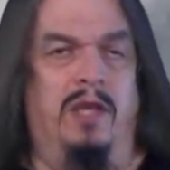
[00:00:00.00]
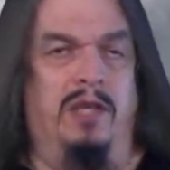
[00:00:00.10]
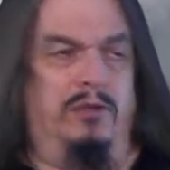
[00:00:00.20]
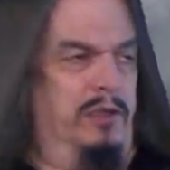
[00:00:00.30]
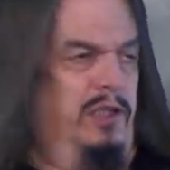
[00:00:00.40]

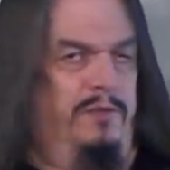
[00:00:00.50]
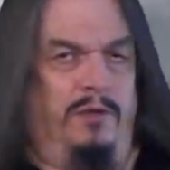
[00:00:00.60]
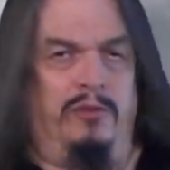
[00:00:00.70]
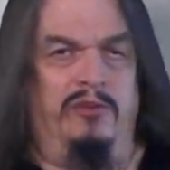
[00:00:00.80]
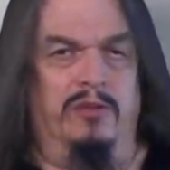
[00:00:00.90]
Can you look at the
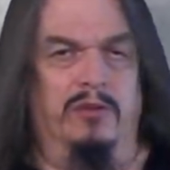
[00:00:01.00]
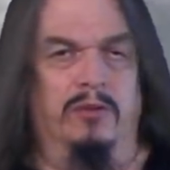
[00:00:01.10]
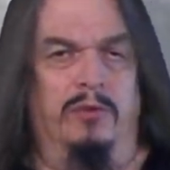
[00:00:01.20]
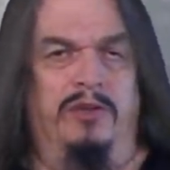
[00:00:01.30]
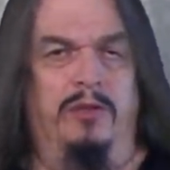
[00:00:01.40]
folks in the
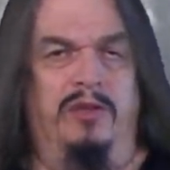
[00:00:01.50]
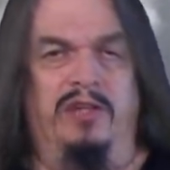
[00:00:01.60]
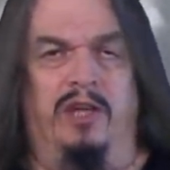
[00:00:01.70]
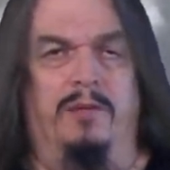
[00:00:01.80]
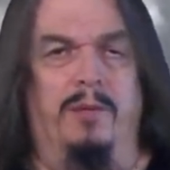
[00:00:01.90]
room with you and
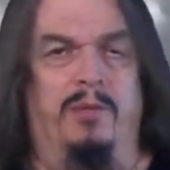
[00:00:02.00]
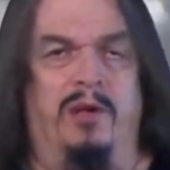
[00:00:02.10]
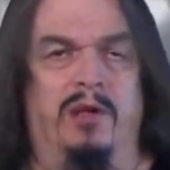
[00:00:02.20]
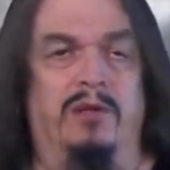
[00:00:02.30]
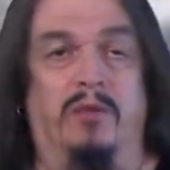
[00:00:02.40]
tell them
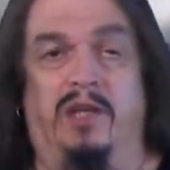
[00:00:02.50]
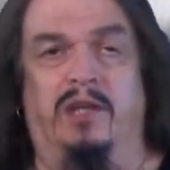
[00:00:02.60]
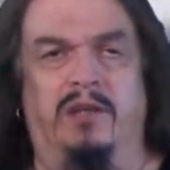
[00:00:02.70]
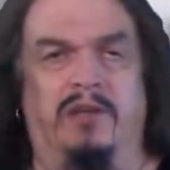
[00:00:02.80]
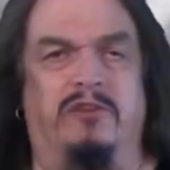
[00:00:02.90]
apart and
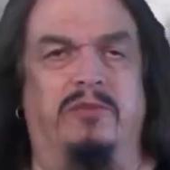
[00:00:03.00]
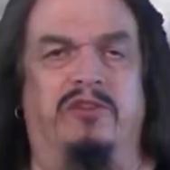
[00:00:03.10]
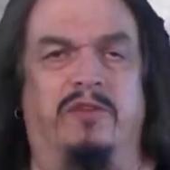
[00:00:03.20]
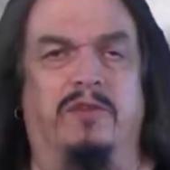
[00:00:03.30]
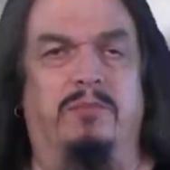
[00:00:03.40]
recognize them
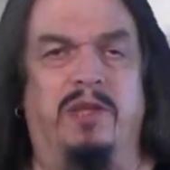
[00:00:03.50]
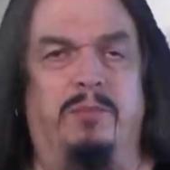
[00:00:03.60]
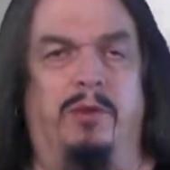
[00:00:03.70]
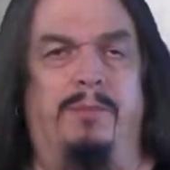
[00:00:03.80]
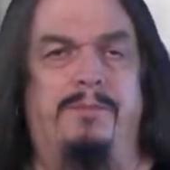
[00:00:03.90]
as different
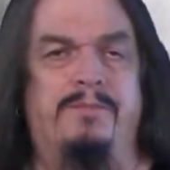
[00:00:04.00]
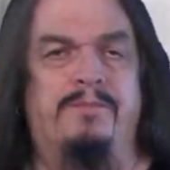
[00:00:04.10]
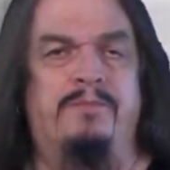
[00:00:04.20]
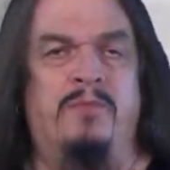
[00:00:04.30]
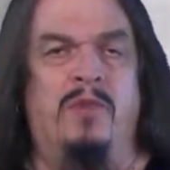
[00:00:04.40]
people?
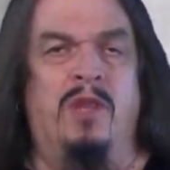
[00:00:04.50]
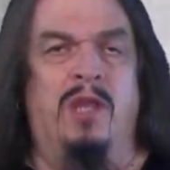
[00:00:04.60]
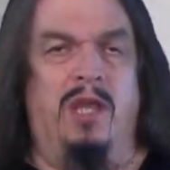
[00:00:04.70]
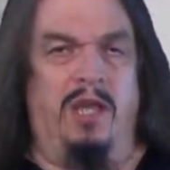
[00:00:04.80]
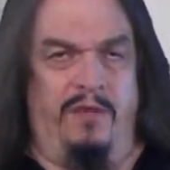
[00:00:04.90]

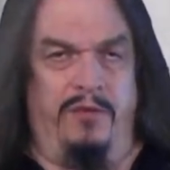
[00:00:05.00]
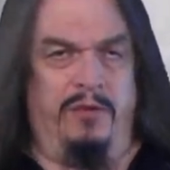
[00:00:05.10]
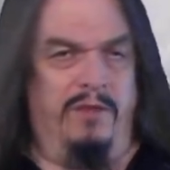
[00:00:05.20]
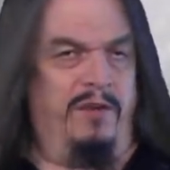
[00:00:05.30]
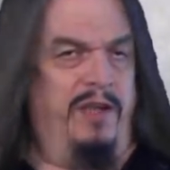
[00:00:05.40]
If you
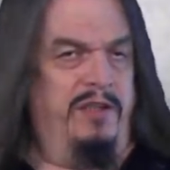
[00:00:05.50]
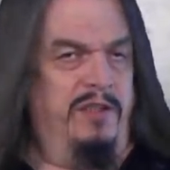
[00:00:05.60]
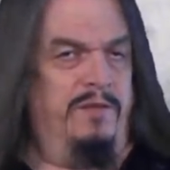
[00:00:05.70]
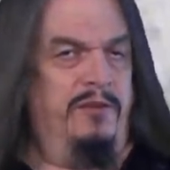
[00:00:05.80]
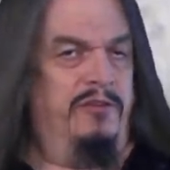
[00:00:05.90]
can find
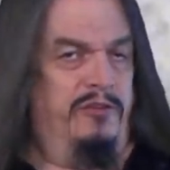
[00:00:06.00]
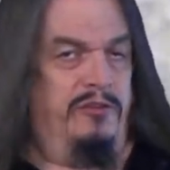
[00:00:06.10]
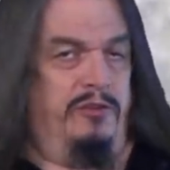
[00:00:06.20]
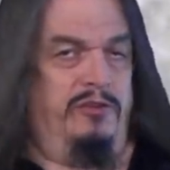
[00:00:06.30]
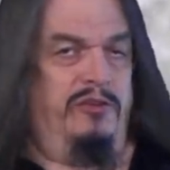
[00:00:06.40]

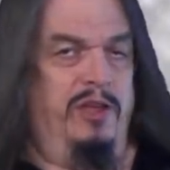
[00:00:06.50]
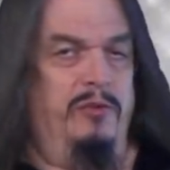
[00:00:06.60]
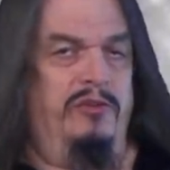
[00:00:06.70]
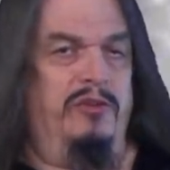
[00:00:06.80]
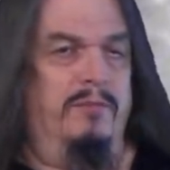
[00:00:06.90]
differences to
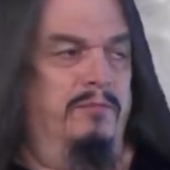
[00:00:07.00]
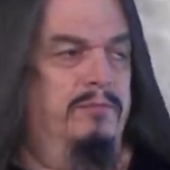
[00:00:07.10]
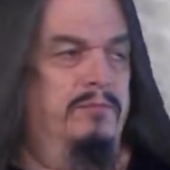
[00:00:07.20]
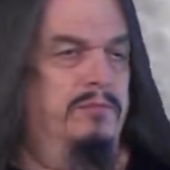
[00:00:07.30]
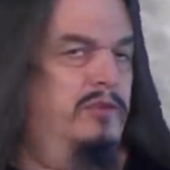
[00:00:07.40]
distinguish them,
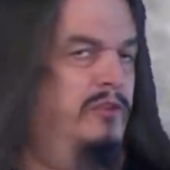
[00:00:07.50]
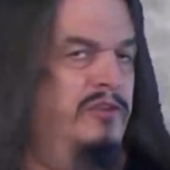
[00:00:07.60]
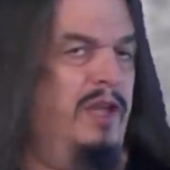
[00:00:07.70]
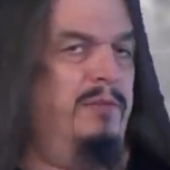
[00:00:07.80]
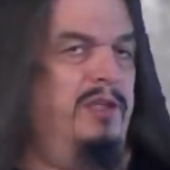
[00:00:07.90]

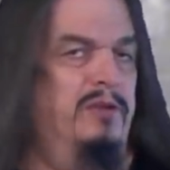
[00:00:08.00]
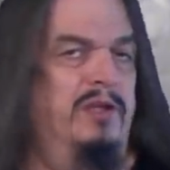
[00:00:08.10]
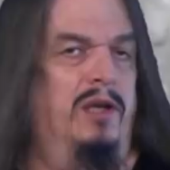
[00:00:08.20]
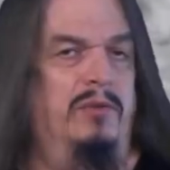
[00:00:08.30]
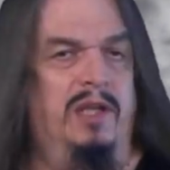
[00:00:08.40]
does that mean they're
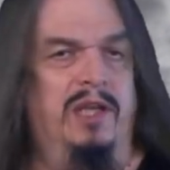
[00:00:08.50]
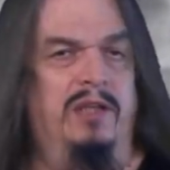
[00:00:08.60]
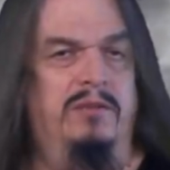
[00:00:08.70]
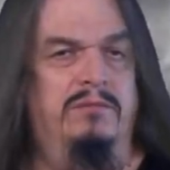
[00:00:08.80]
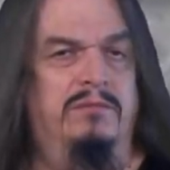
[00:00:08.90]
not
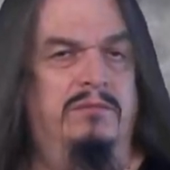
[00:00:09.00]
related?